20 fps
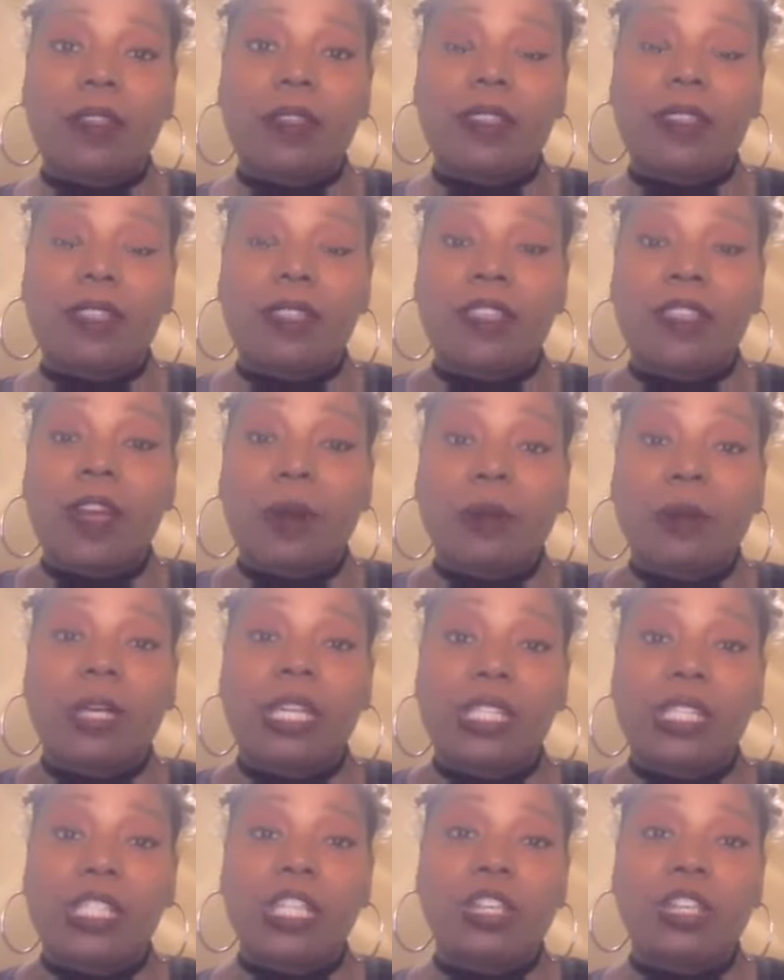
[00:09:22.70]
they'll
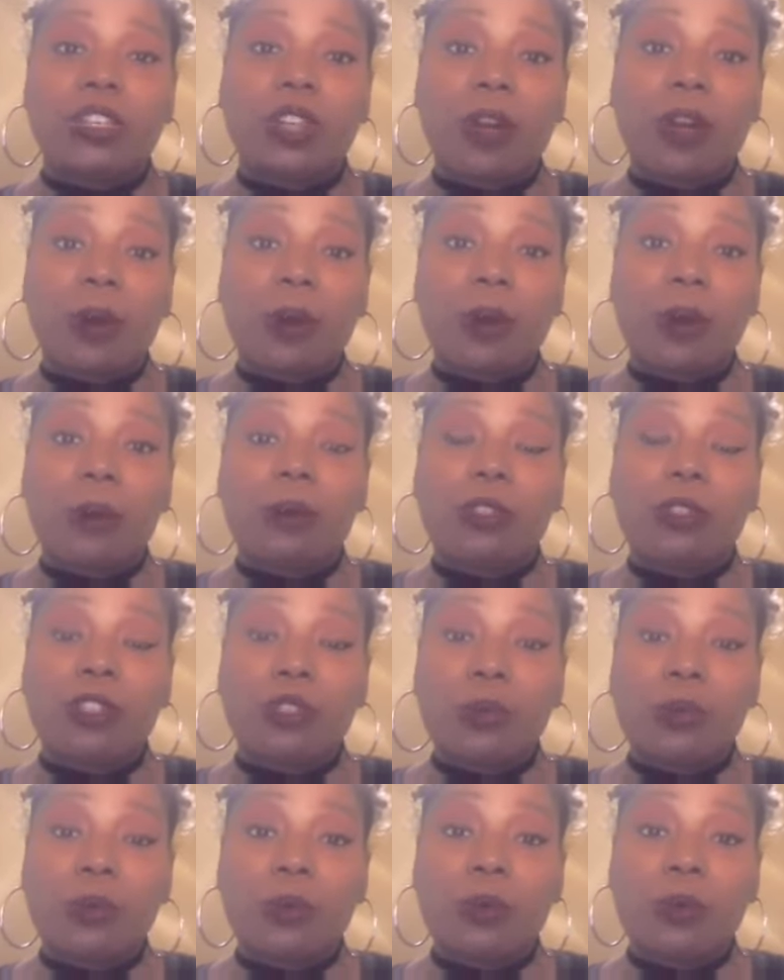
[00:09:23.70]
get to know
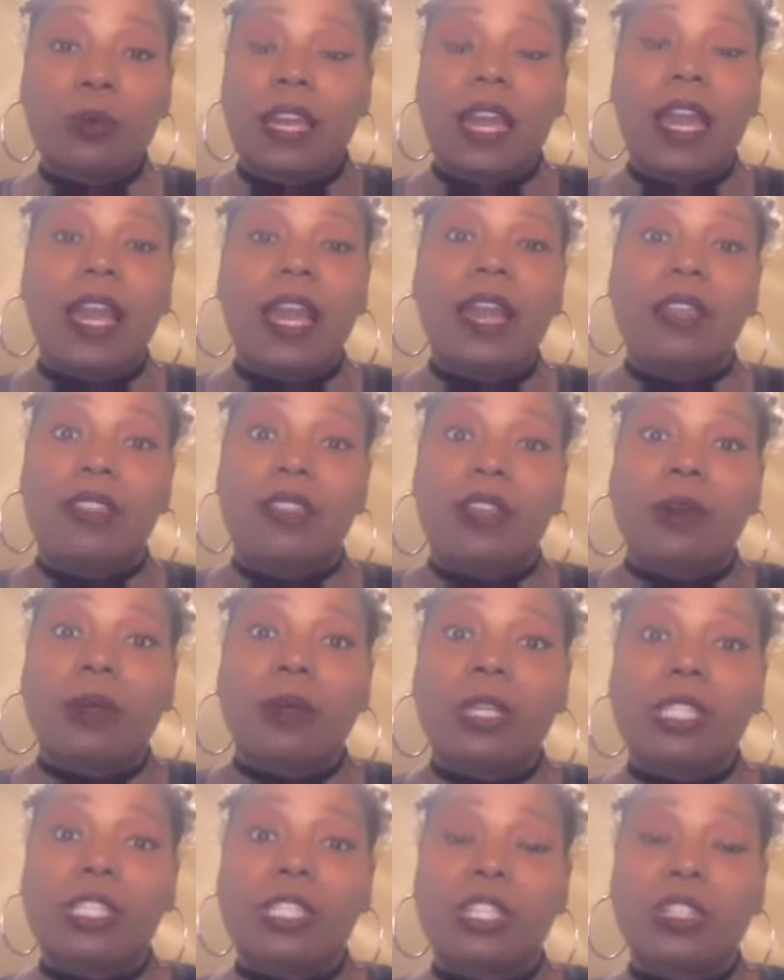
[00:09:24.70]
you, and they'll
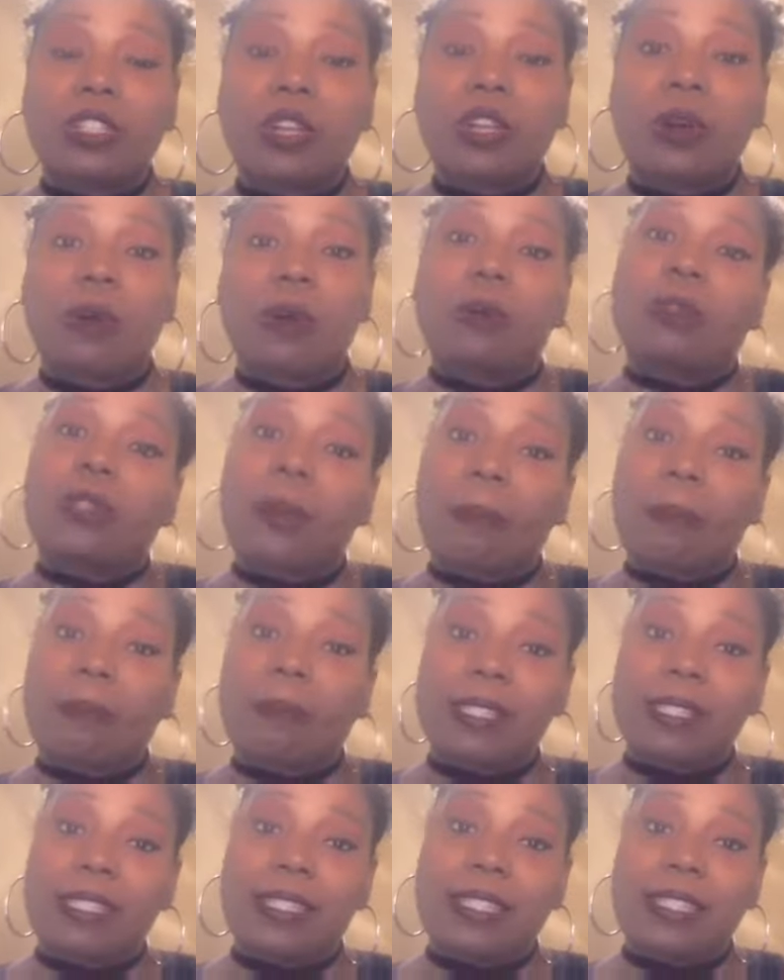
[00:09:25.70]
get to know your
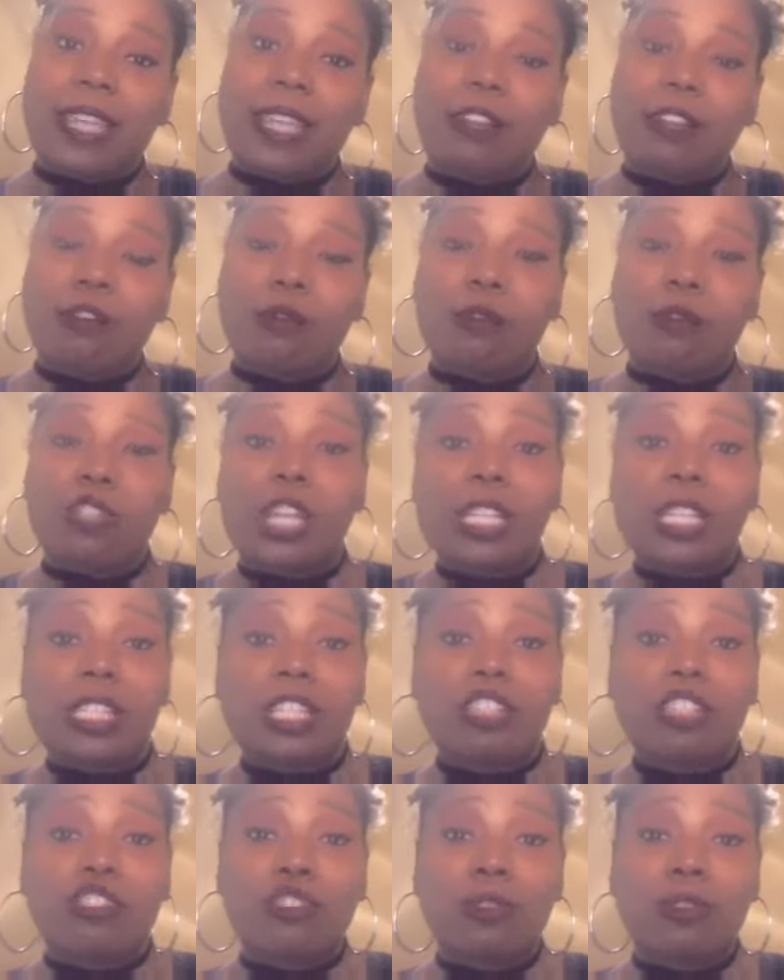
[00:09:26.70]
busy schedule
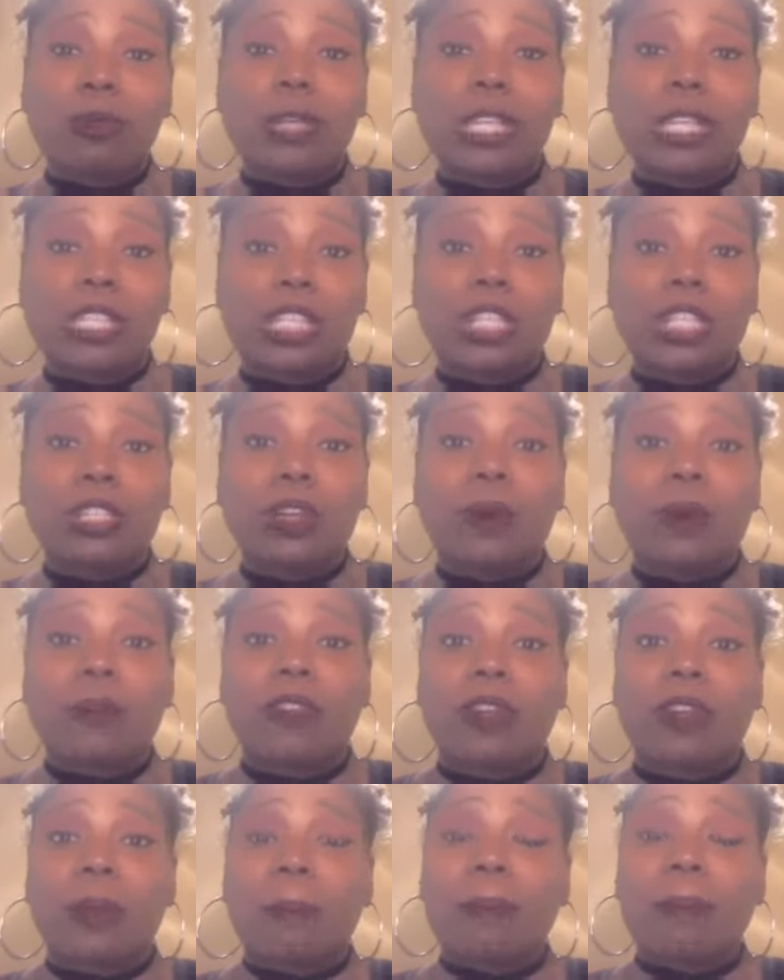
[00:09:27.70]
just as you'll get to know
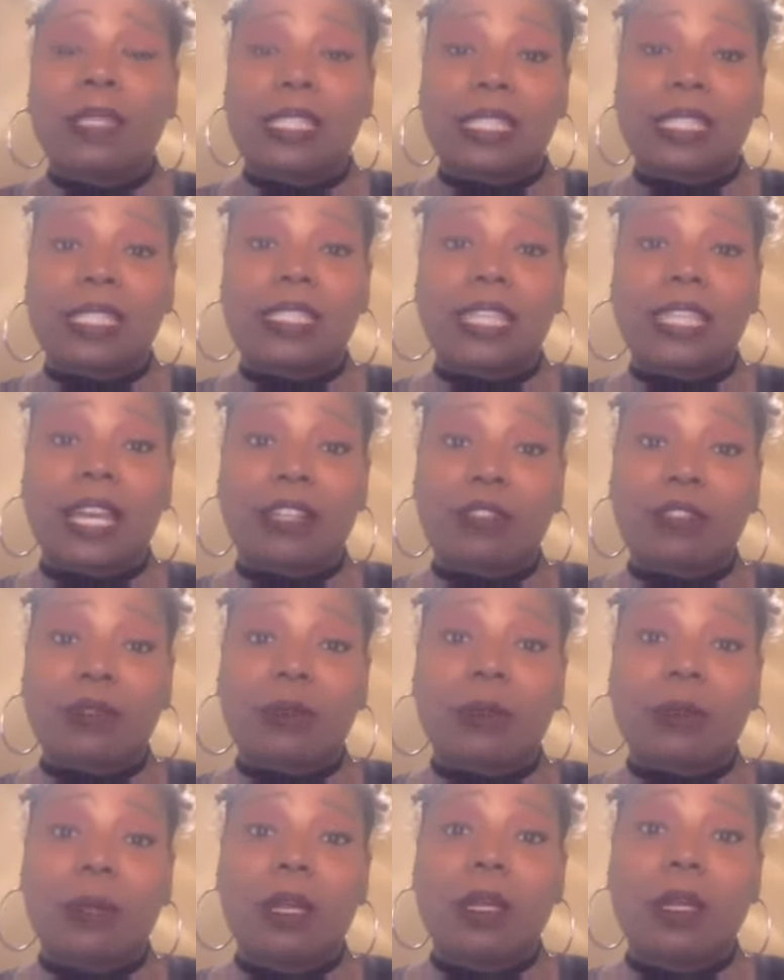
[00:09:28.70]
their busy schedule.